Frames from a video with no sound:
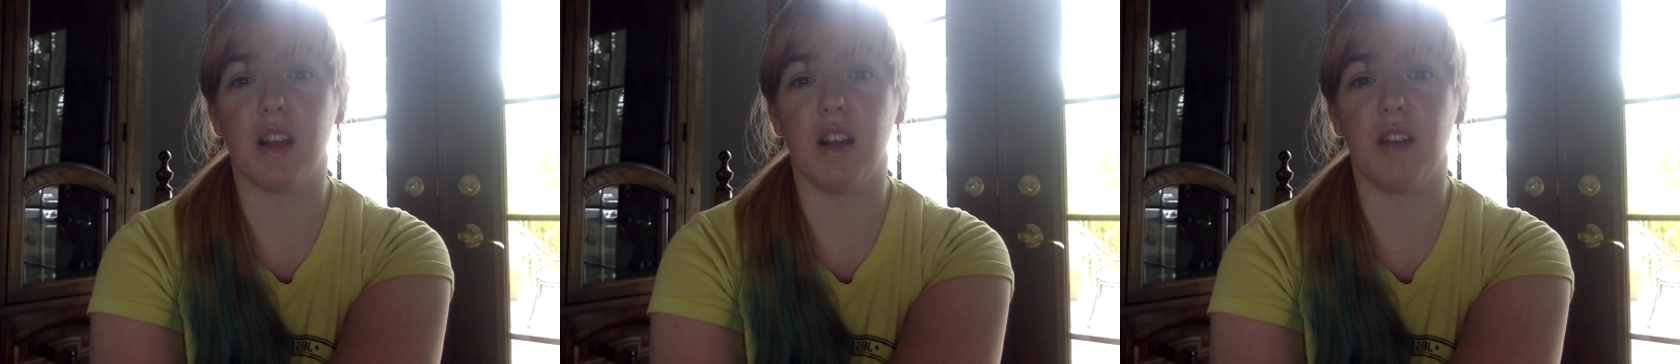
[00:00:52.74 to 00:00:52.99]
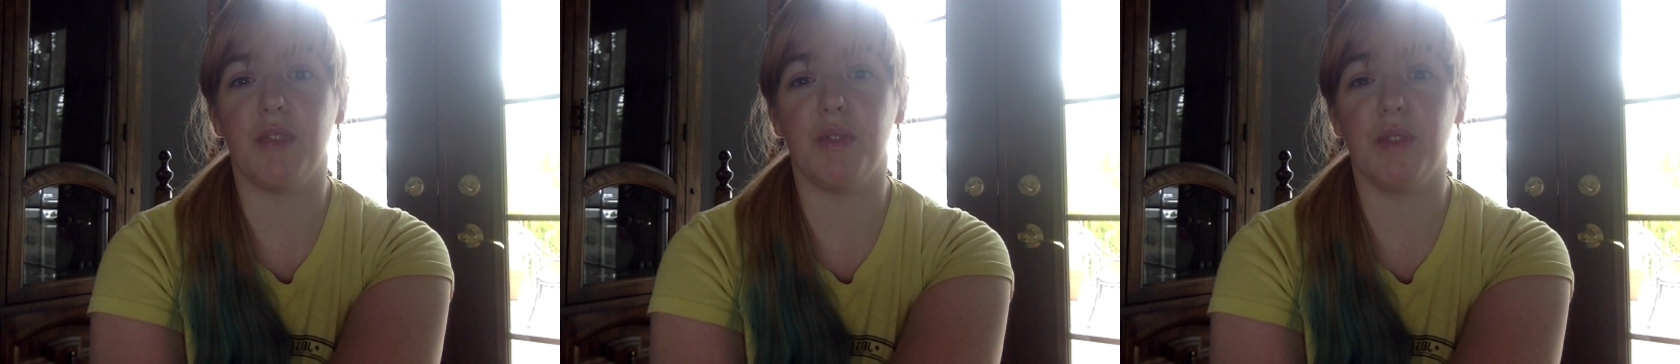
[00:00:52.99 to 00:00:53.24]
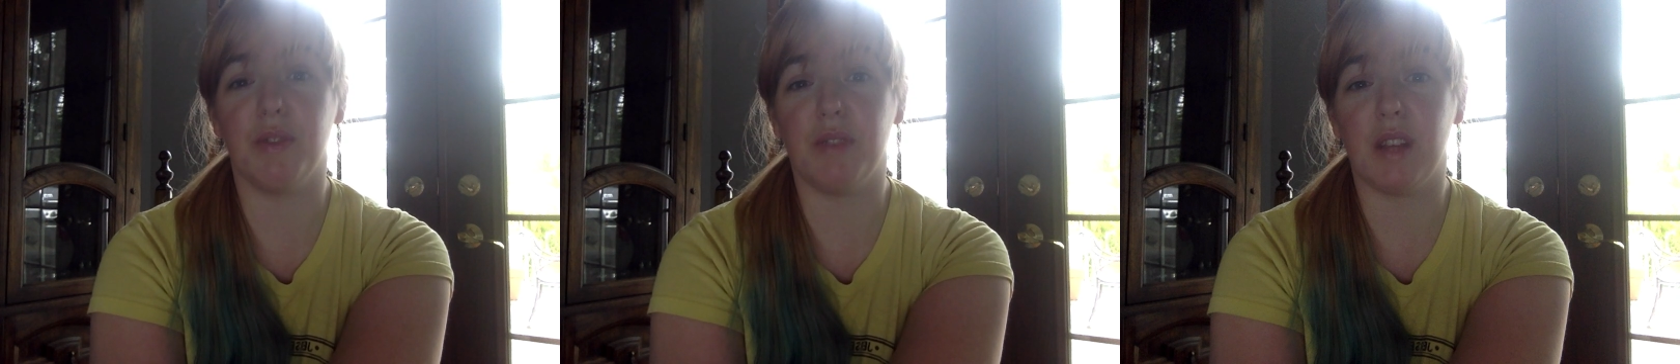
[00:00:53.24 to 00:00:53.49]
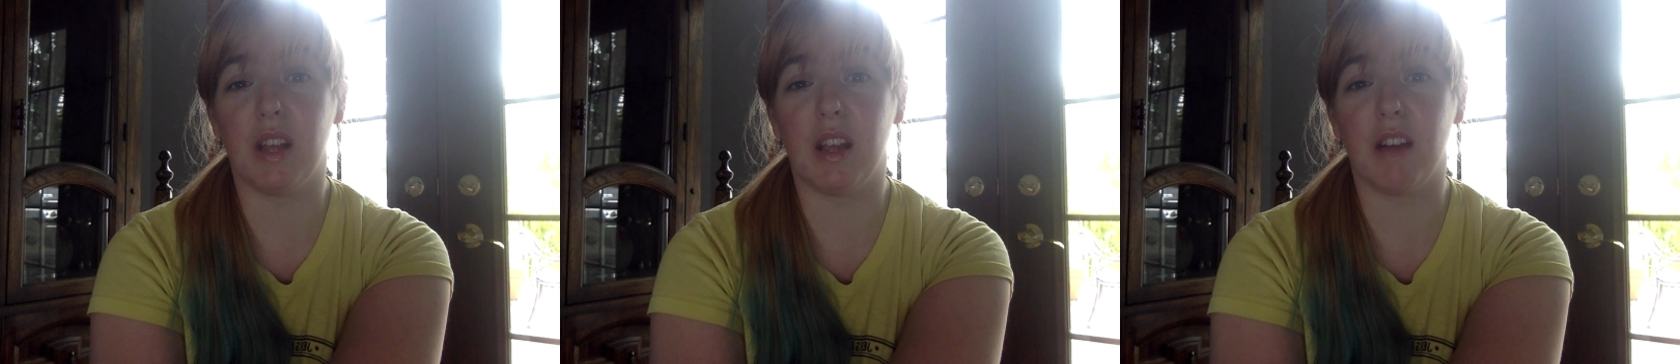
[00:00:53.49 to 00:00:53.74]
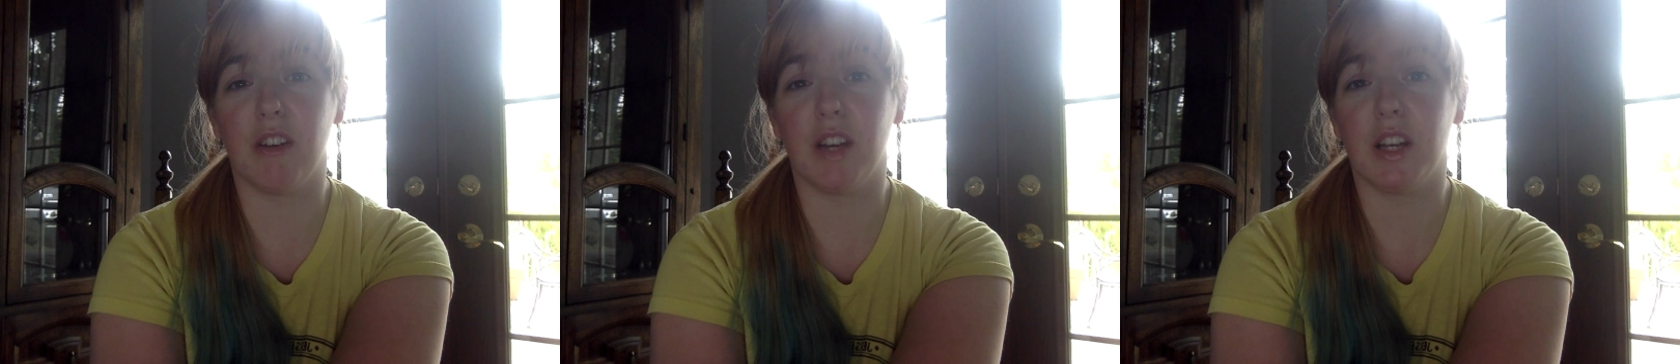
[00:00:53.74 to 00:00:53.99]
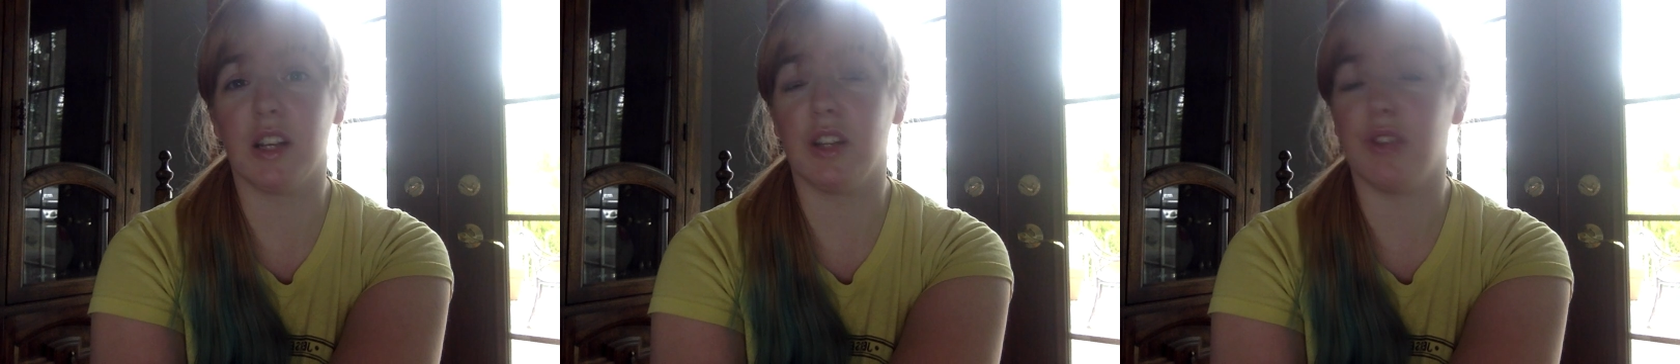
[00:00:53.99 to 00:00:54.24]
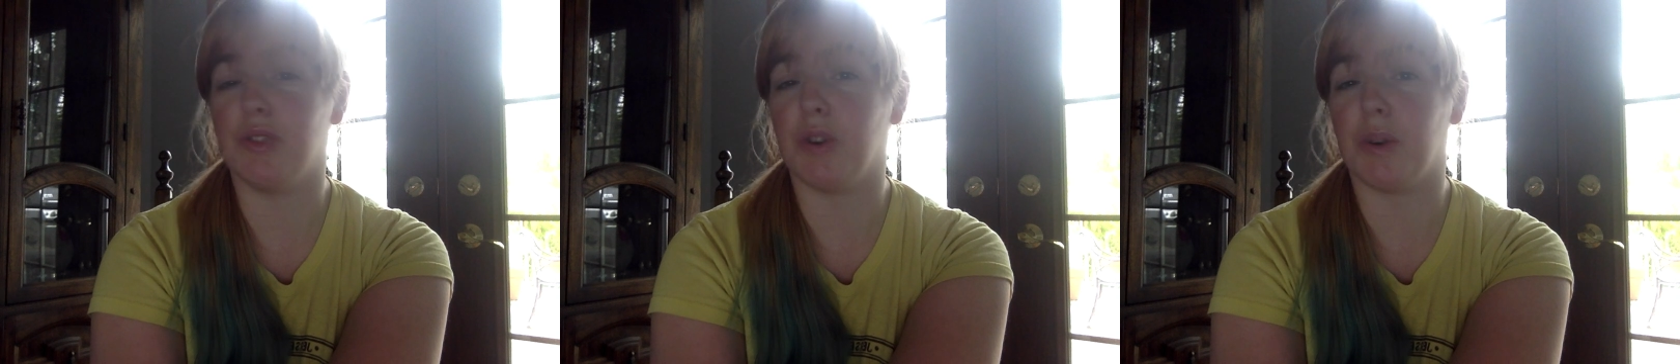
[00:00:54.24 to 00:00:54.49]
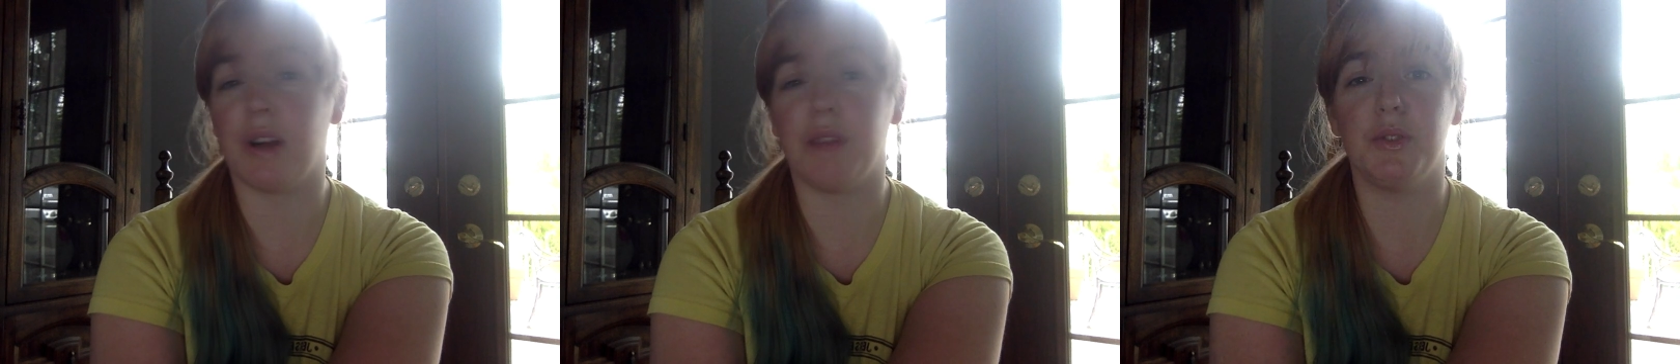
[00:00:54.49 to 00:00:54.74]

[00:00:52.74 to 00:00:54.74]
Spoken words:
If you live in the area, you don't have